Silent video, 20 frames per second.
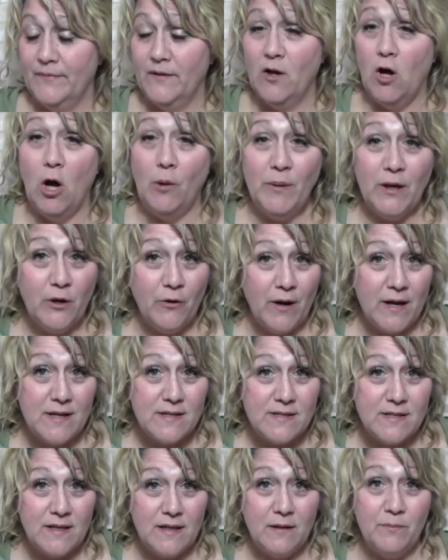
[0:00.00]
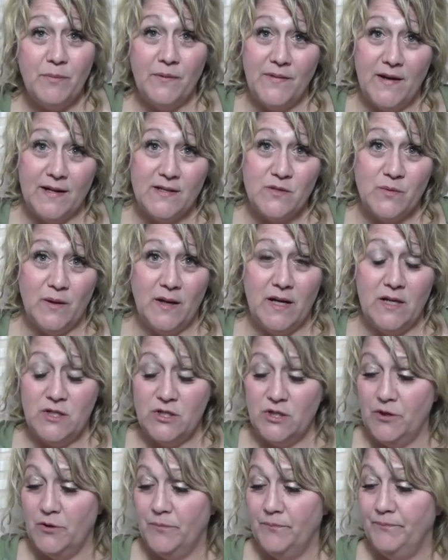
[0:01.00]
Call me crazy, but that's what I
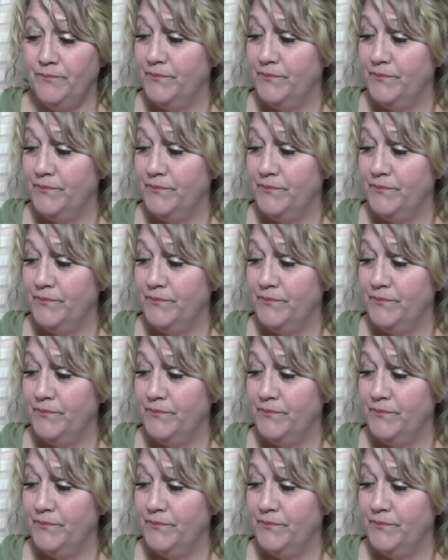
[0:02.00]
do.